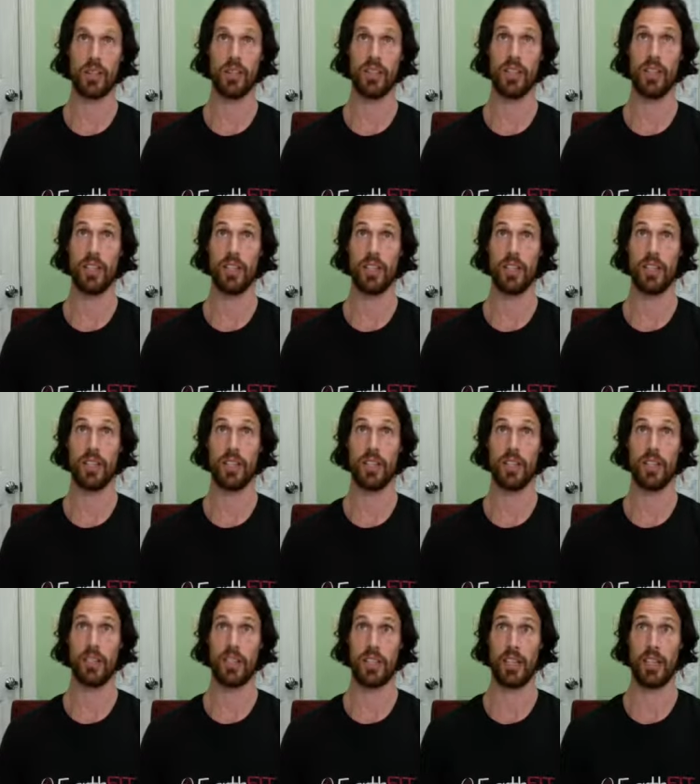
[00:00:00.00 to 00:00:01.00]
Fear
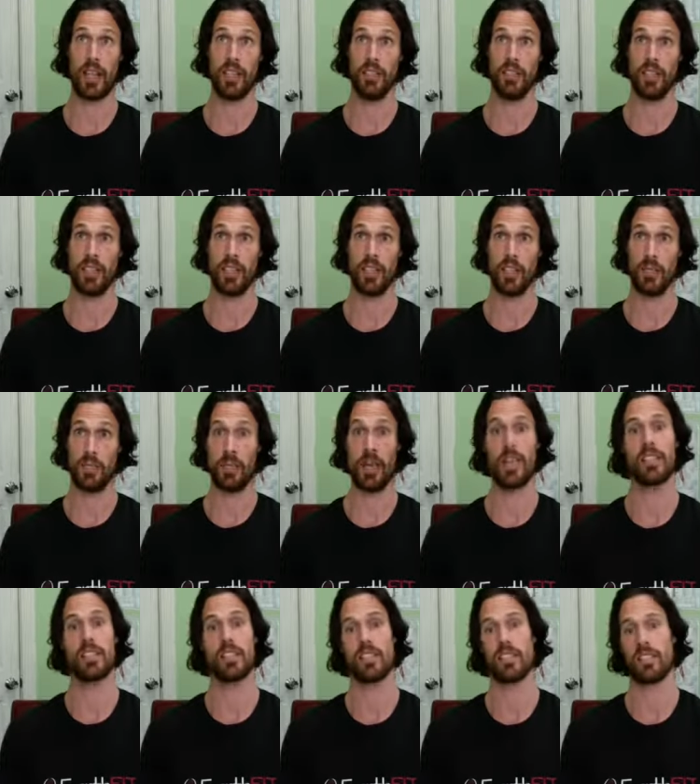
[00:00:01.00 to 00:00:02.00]
is kind of like the
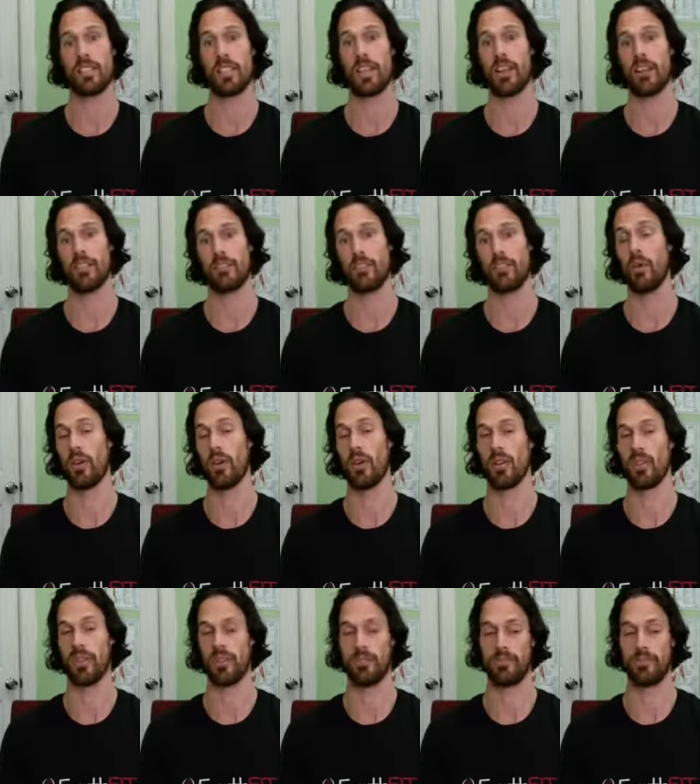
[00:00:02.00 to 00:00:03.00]
basis there for